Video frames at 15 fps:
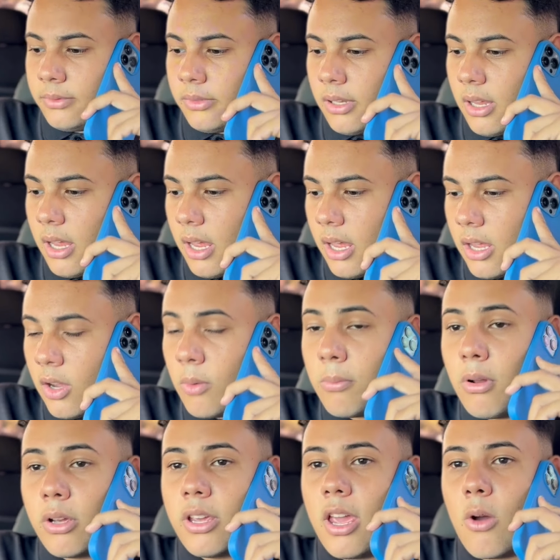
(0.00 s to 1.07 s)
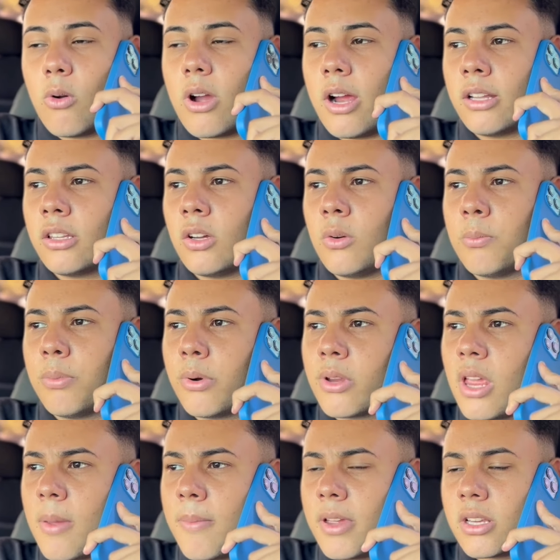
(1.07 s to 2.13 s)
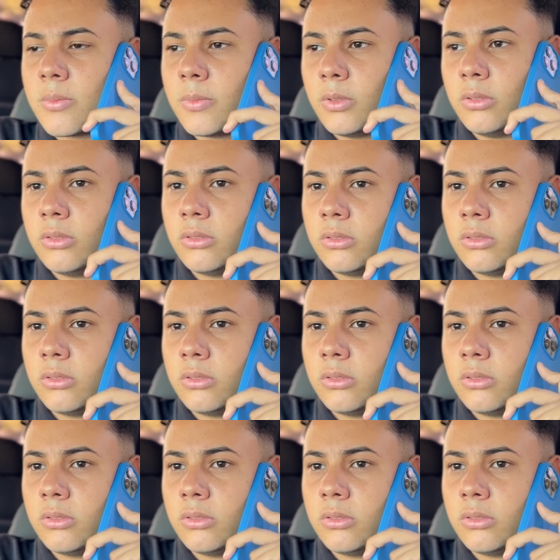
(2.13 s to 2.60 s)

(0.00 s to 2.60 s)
Yeah, I blocked the card. Why did I do that again?